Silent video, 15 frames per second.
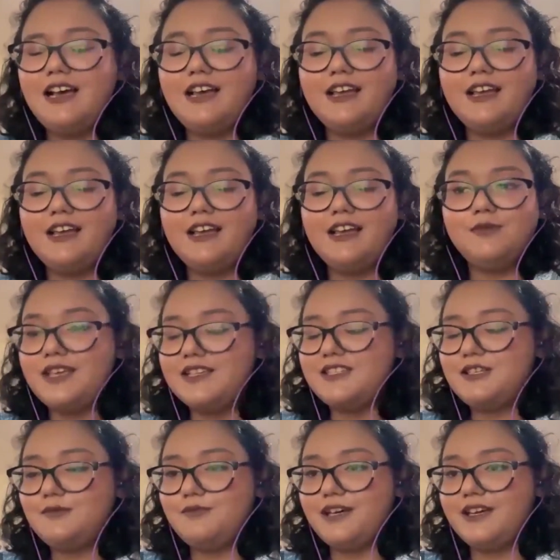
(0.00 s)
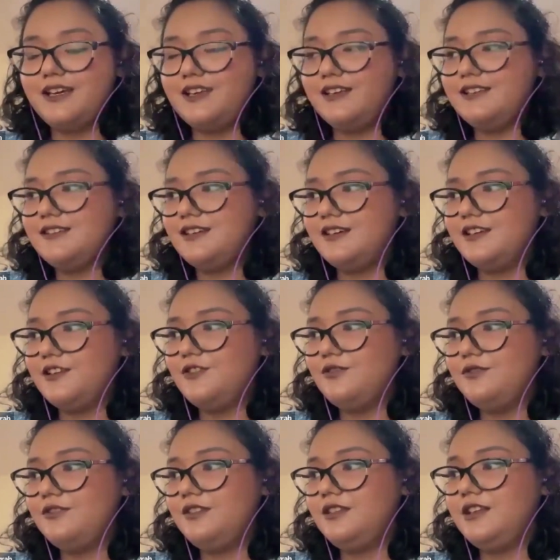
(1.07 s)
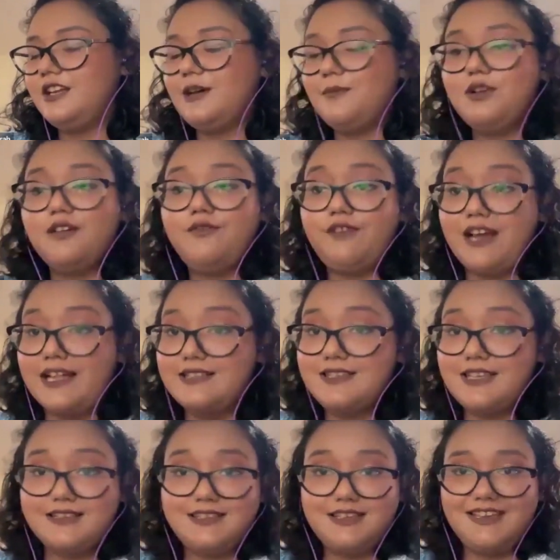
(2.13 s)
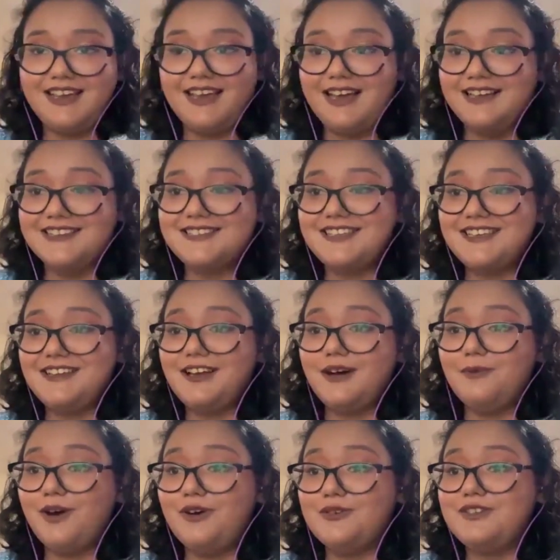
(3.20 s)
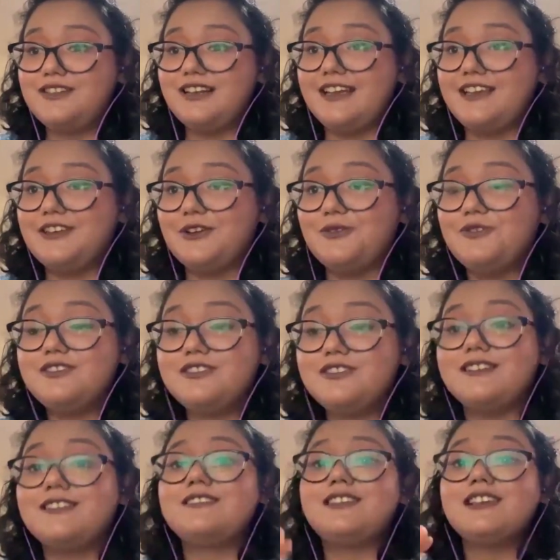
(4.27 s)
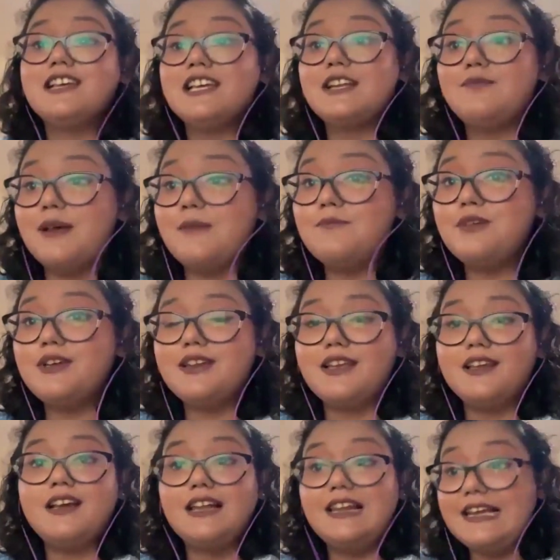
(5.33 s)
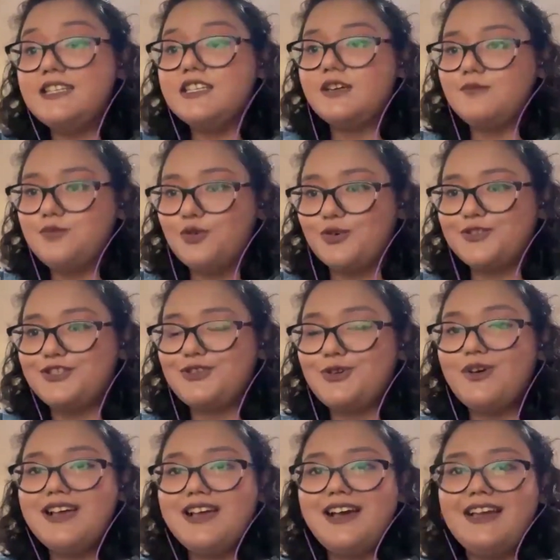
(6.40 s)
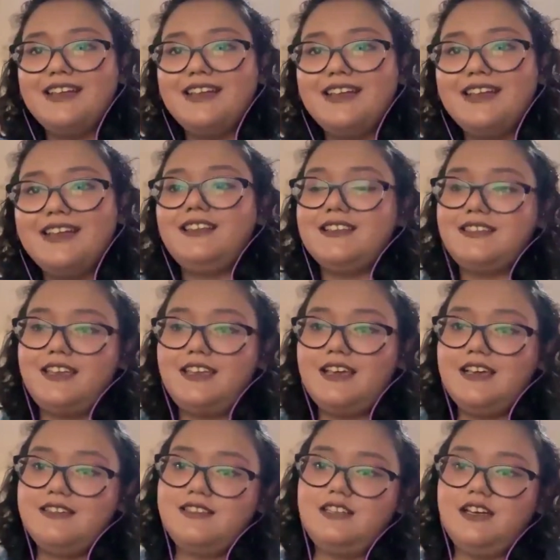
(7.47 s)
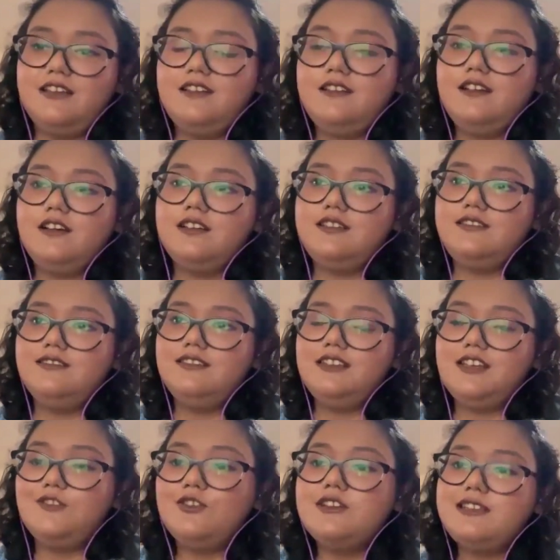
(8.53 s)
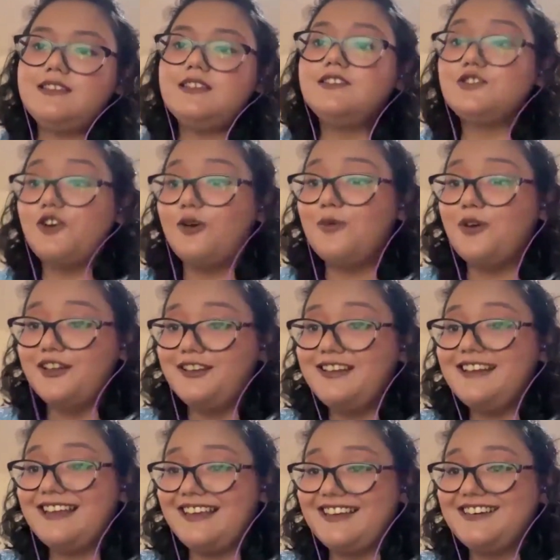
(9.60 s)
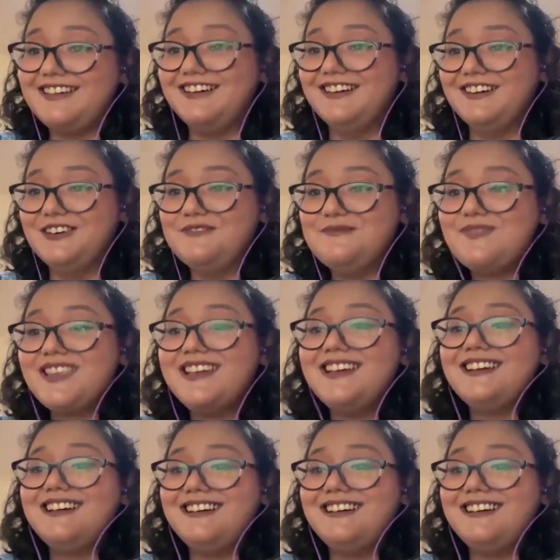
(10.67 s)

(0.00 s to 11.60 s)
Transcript: I am amazed by the number of fans ACK has about like just remembering collecting books. So I think ACK has done a decent job on like uh,